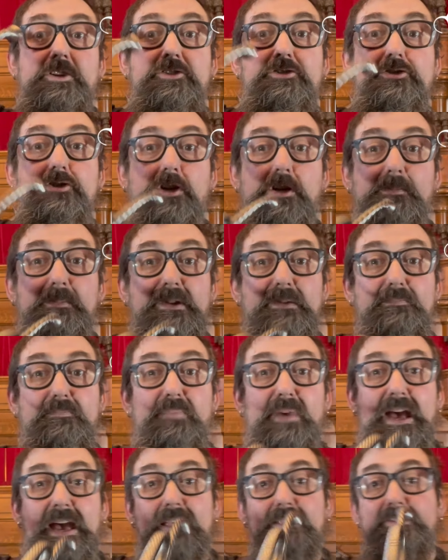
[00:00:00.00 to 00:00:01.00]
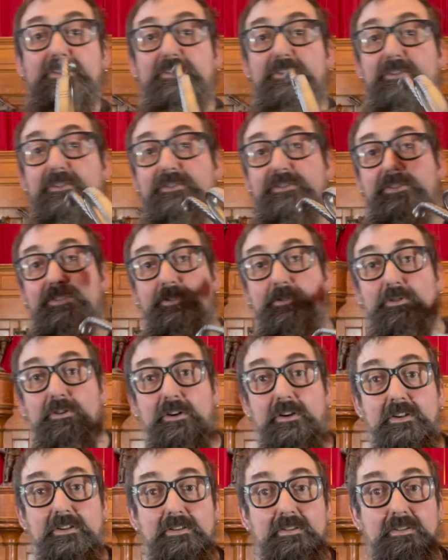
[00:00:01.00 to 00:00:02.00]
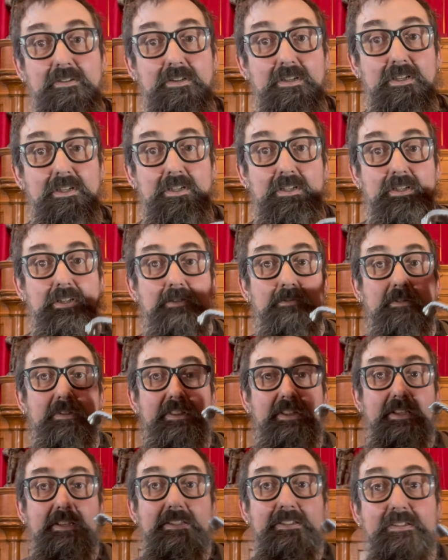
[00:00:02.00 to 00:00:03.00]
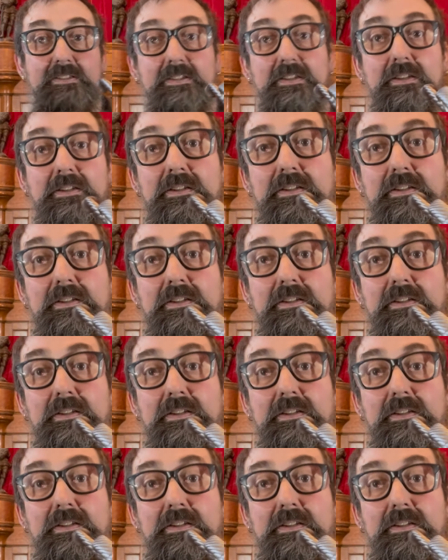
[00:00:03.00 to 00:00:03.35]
German bastard sword with this